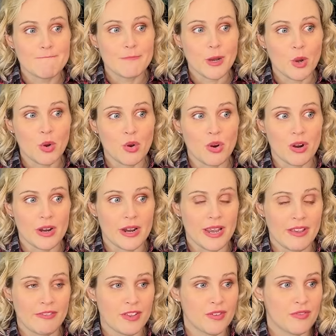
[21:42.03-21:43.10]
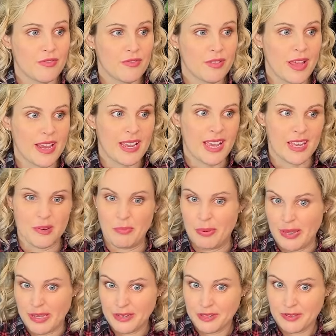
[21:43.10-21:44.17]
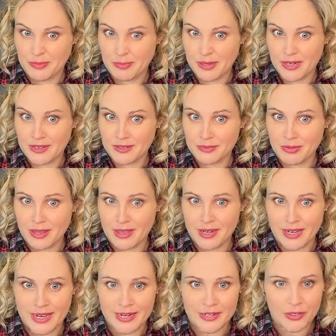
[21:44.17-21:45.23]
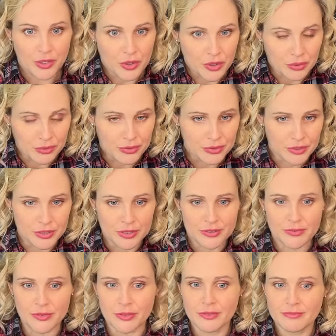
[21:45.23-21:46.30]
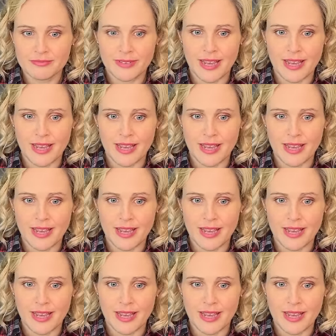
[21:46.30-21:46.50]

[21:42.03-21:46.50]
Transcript: or if you've like had a bad experience with an iron, also useful.